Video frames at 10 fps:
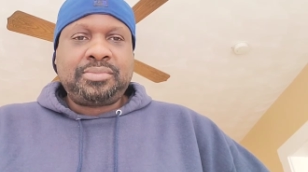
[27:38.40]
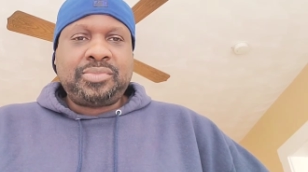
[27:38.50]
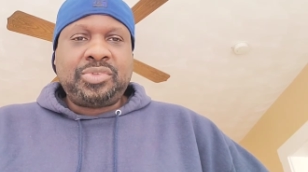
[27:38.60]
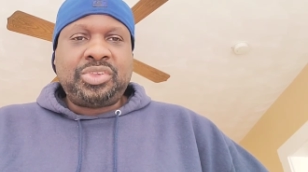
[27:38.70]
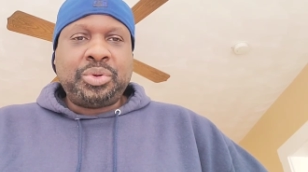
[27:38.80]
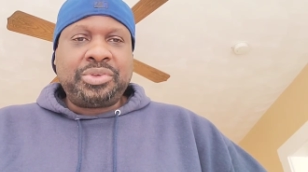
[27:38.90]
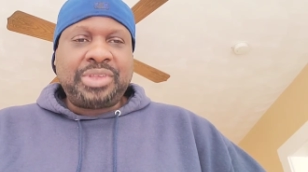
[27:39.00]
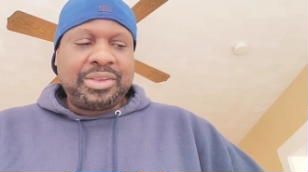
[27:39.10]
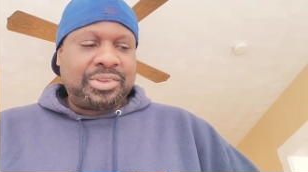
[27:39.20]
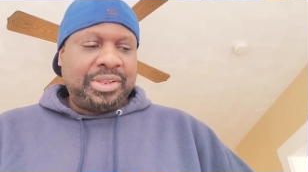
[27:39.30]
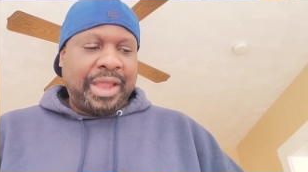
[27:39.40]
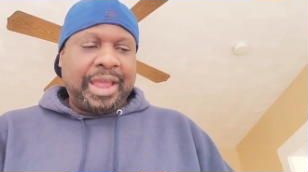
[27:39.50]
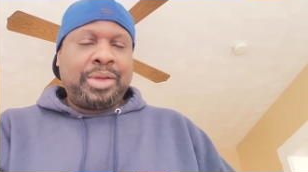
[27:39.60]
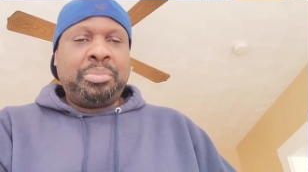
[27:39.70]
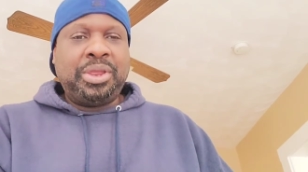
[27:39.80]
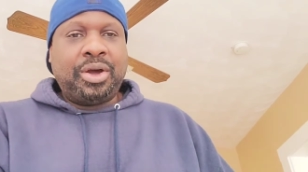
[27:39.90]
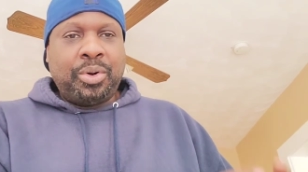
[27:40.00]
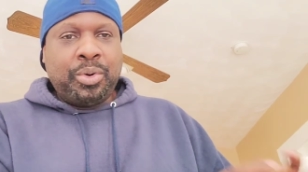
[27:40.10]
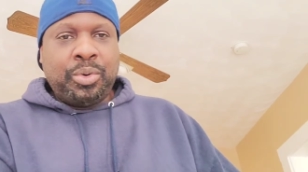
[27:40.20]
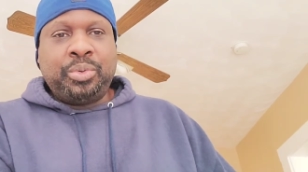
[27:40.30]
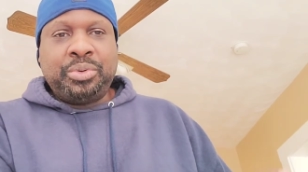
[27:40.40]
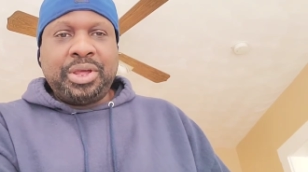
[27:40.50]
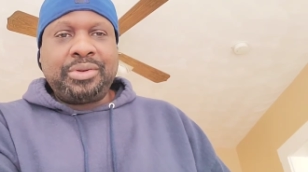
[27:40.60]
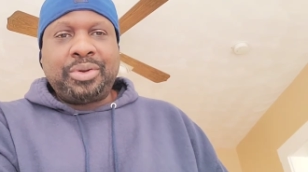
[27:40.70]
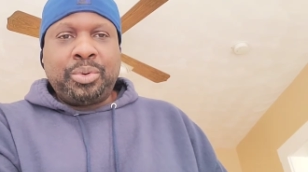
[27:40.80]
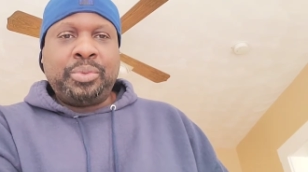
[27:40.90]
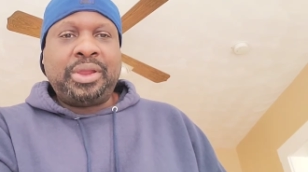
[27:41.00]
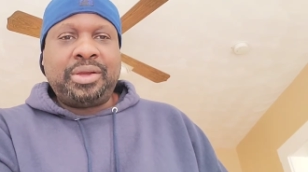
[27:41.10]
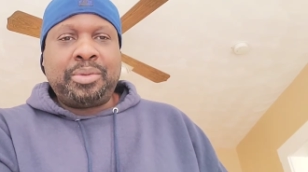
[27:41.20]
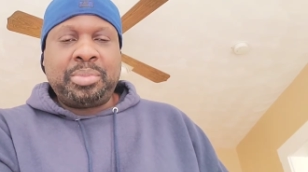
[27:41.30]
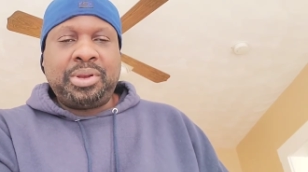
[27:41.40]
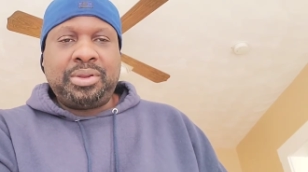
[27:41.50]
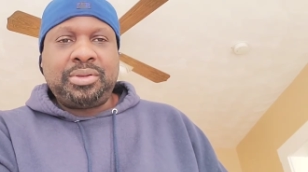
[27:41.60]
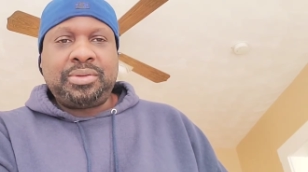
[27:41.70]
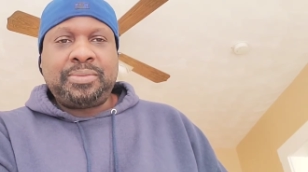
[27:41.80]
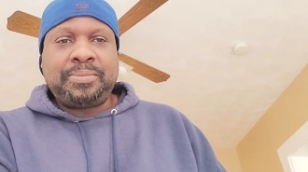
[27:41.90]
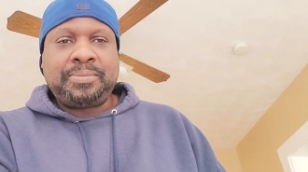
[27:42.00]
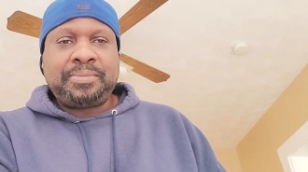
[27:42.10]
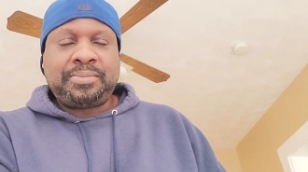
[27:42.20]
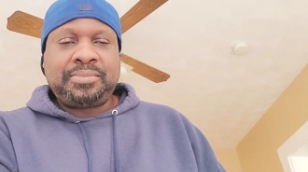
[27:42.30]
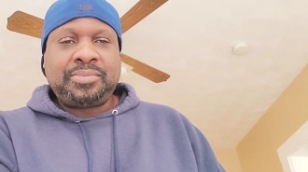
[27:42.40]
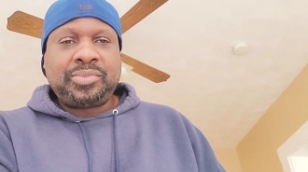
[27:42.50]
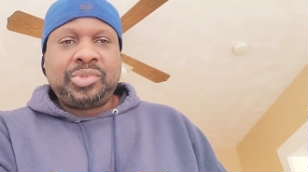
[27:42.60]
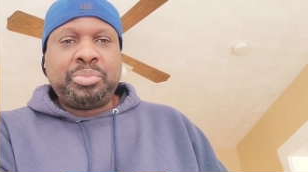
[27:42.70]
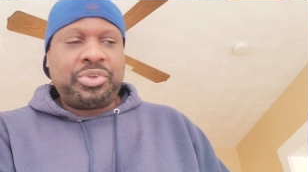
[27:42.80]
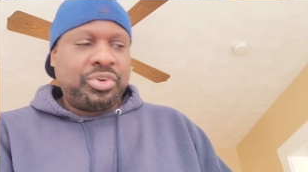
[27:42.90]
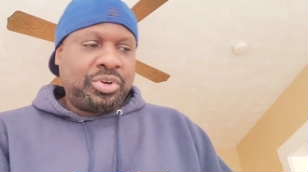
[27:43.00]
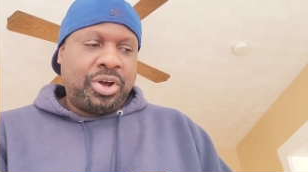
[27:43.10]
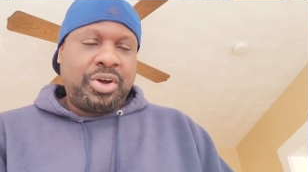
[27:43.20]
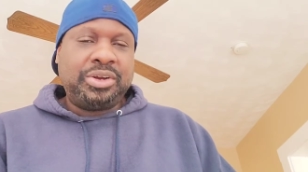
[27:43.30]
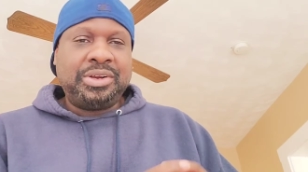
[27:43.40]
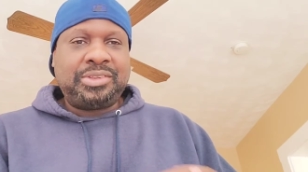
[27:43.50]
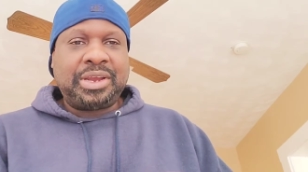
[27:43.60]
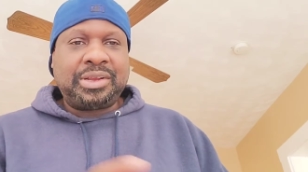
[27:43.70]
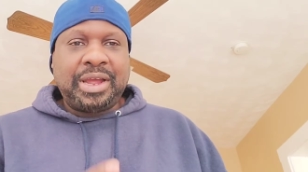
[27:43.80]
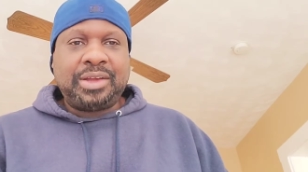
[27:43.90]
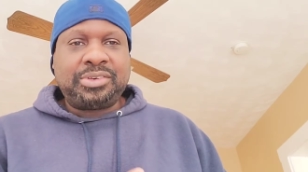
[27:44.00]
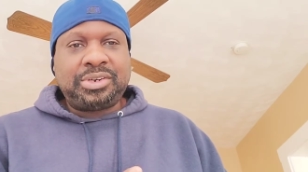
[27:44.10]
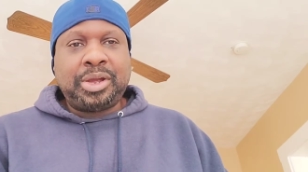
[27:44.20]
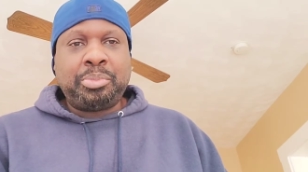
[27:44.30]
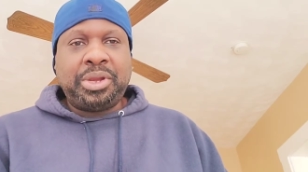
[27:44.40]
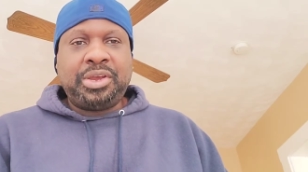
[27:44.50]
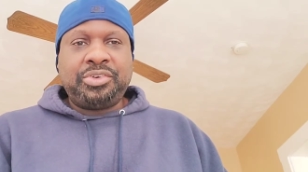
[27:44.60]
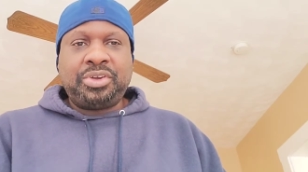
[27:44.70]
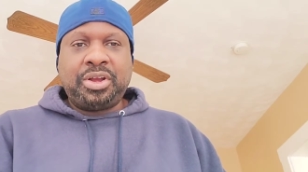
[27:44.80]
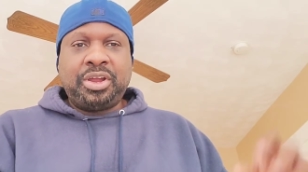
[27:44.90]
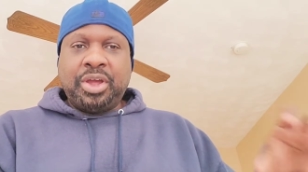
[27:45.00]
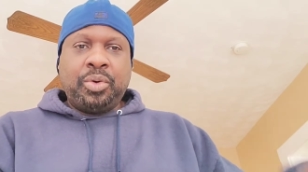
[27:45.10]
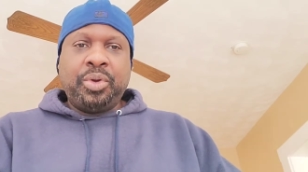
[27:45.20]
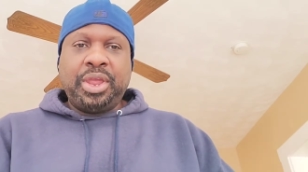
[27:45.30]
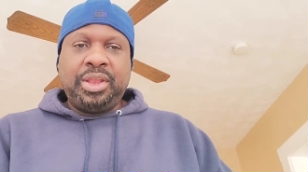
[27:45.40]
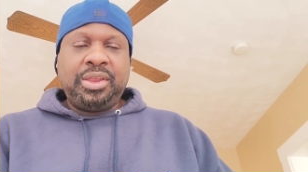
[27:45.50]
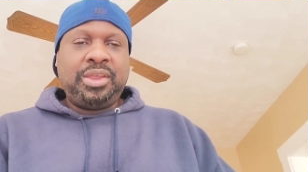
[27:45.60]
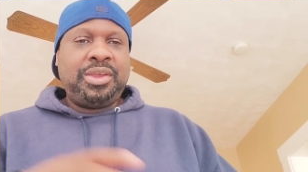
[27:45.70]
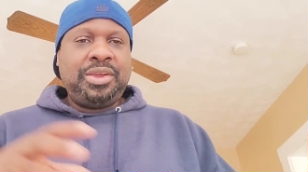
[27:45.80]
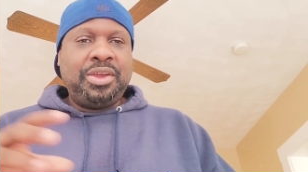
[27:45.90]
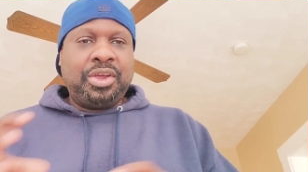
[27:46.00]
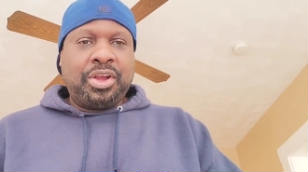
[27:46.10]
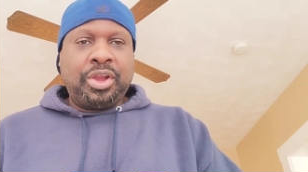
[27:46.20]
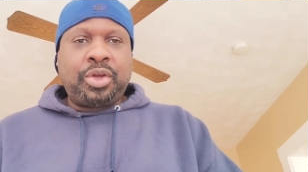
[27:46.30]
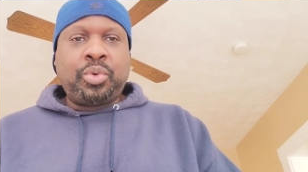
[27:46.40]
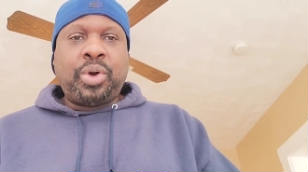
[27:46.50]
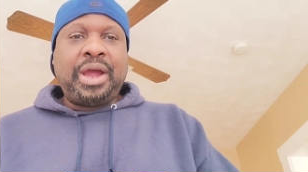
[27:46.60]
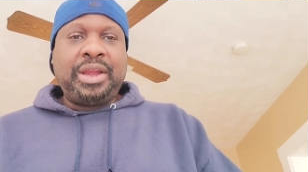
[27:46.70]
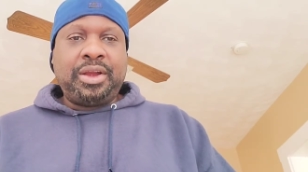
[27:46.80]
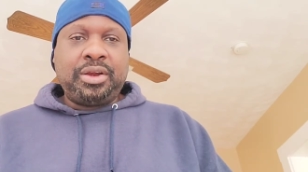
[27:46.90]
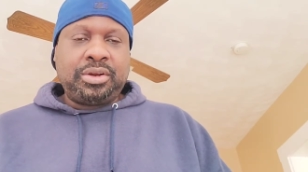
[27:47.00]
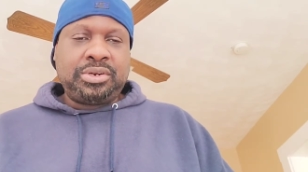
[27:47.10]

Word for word: So essentially, that could be a whole another holding company. But you're calling it a technology company because you're going to go in, you're going to acquire,